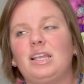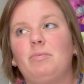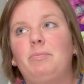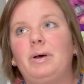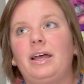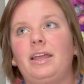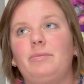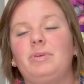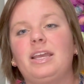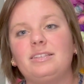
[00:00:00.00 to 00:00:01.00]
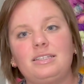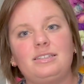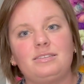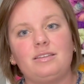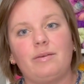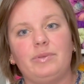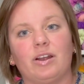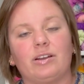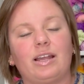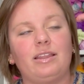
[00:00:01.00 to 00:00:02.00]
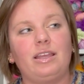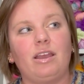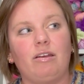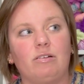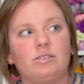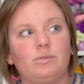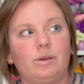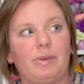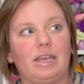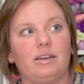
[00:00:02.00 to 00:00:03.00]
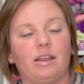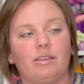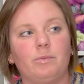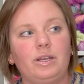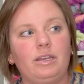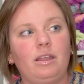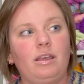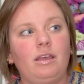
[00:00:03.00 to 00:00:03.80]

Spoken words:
But because it's in slub yarn, I think I also want to make another one